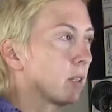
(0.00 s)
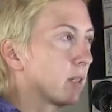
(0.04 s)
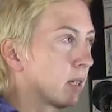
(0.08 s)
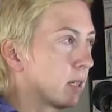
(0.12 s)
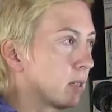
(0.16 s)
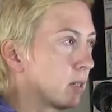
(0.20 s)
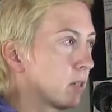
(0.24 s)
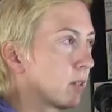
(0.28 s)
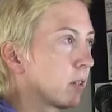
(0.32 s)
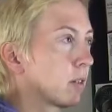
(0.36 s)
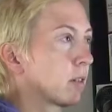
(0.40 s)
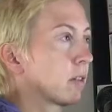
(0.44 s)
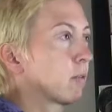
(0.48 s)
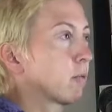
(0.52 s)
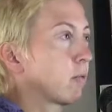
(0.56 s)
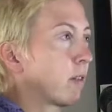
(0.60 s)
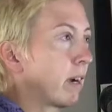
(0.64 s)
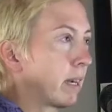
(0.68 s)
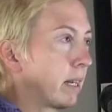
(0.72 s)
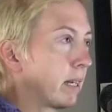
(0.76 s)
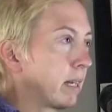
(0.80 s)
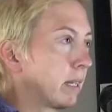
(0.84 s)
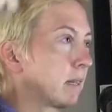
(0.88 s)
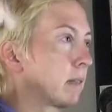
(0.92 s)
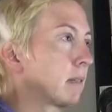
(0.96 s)
and I started
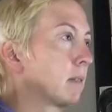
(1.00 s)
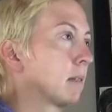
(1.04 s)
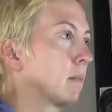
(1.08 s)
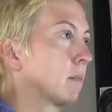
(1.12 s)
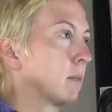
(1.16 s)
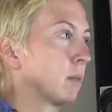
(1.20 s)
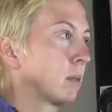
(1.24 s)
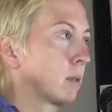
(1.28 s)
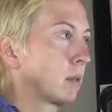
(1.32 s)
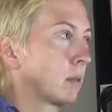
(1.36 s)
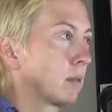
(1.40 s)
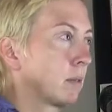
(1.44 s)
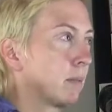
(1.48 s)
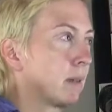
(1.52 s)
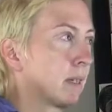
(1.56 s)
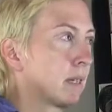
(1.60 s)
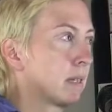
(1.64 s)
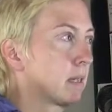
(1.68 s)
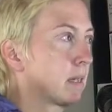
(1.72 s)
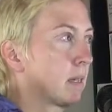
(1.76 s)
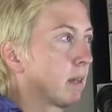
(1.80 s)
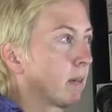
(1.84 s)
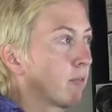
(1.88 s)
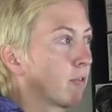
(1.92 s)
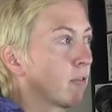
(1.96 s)
writing symbols to
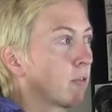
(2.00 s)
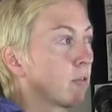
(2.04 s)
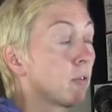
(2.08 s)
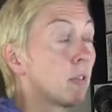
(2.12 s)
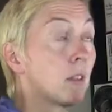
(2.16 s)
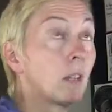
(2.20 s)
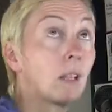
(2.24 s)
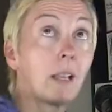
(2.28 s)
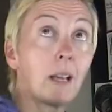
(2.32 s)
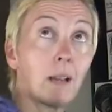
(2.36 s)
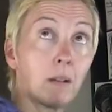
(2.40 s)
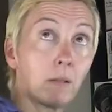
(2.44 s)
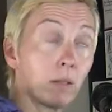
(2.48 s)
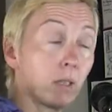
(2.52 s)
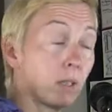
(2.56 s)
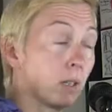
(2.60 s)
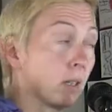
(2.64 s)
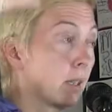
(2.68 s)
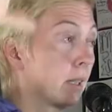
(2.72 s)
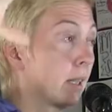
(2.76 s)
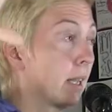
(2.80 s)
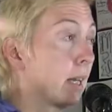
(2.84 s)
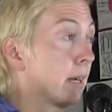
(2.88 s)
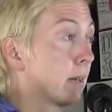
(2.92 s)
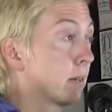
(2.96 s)
myself through the clouds, and
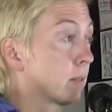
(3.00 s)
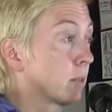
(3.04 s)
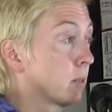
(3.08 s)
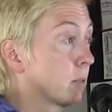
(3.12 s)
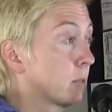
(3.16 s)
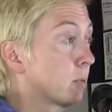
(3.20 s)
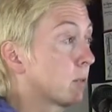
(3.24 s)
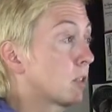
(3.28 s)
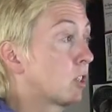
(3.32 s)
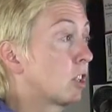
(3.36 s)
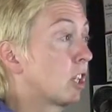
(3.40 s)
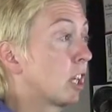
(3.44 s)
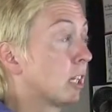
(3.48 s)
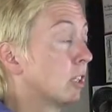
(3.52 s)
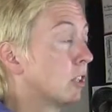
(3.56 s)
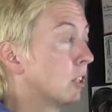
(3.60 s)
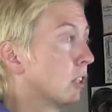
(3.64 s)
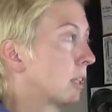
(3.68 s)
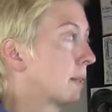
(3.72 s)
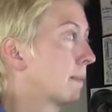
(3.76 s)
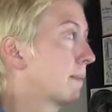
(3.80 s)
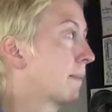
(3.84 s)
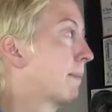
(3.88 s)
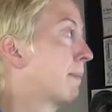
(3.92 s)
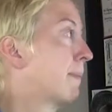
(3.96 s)
the clouds were
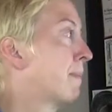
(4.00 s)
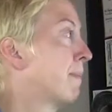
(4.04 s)
changing.